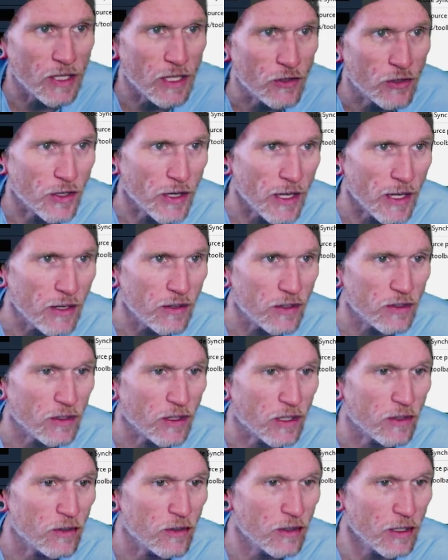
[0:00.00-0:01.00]
internet,
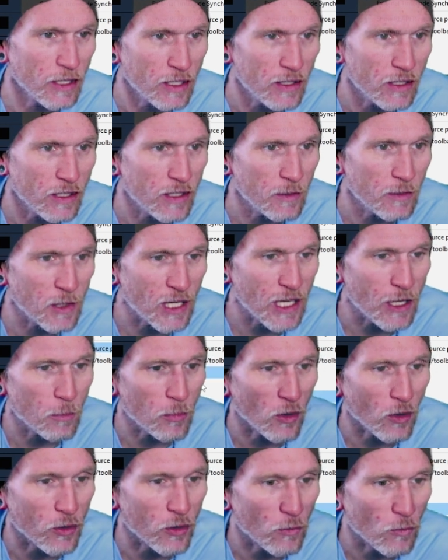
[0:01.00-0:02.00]
and ended me up
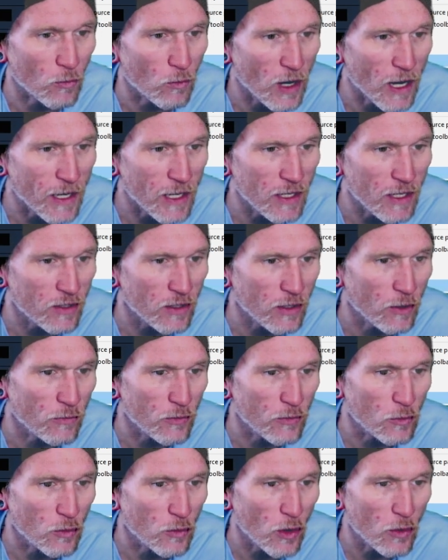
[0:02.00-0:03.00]
on Reddit.
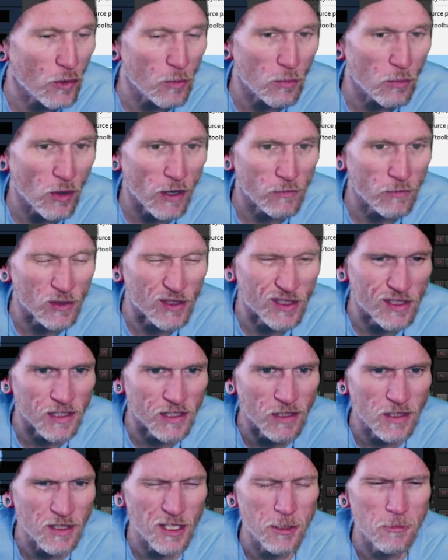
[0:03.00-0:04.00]
If you go to
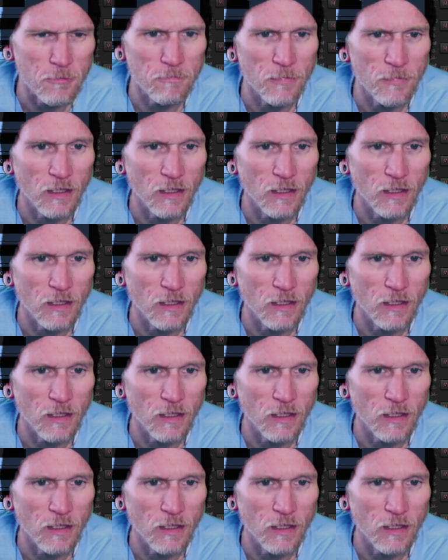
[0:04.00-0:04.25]
preferences